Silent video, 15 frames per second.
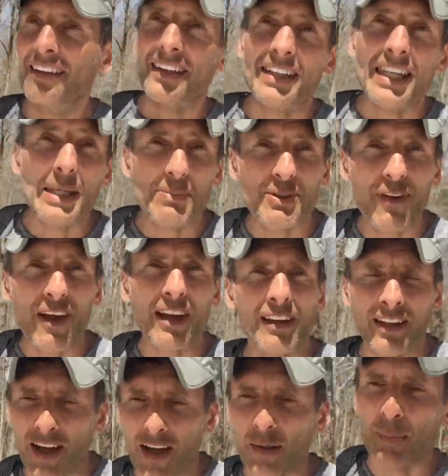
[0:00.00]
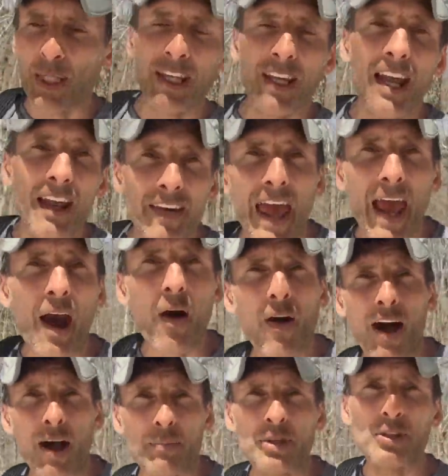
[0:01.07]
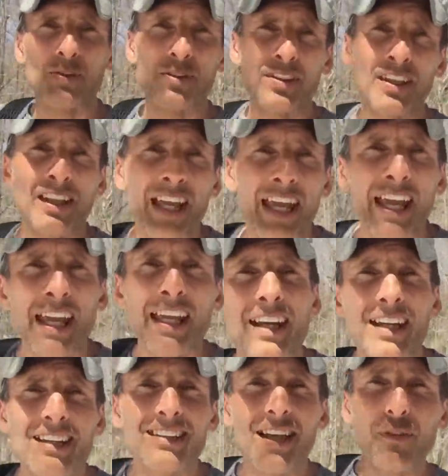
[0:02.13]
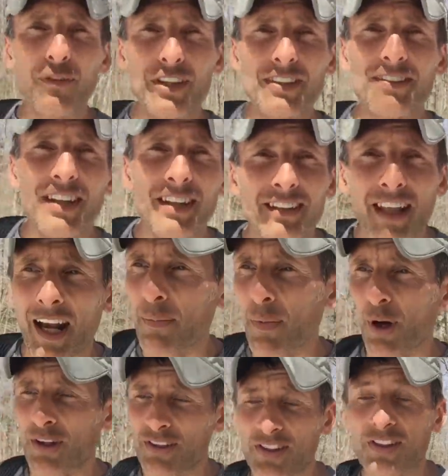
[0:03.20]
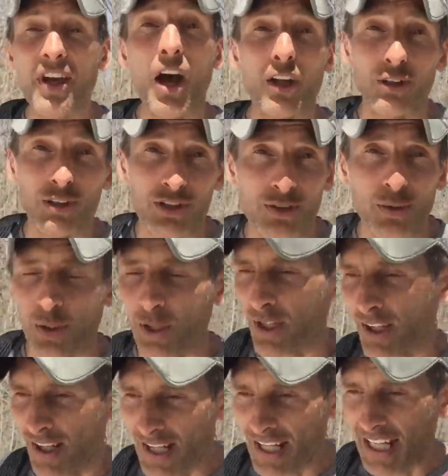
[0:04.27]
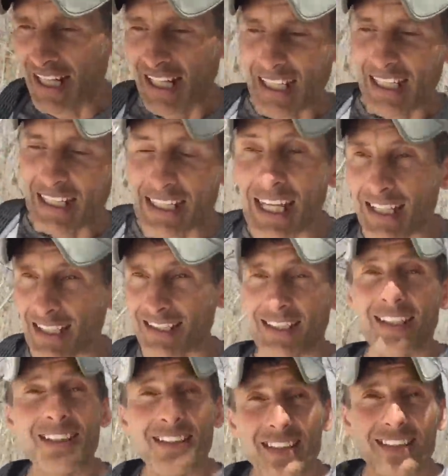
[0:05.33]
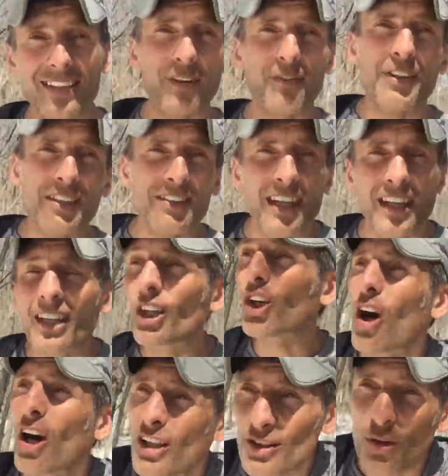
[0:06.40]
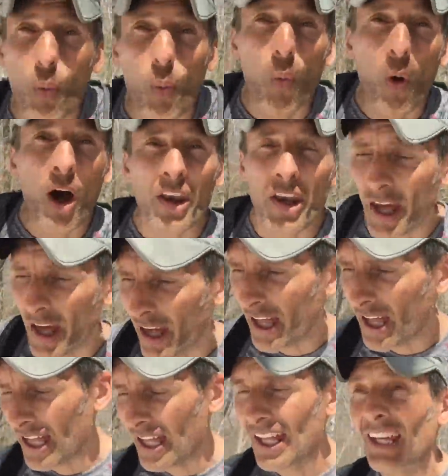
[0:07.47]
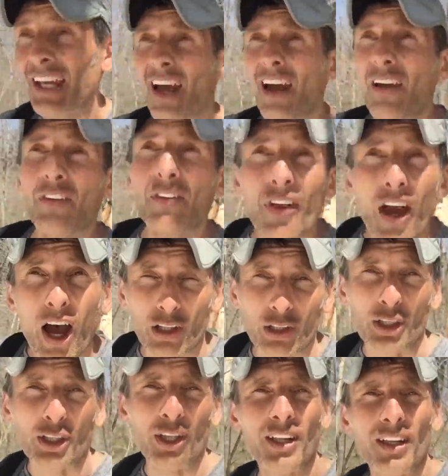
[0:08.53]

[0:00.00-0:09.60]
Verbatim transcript: It keeps failing on me, and now I'm using a selfie stick that I bought at the dollar store. Yes, this selfie stick cost one dollar.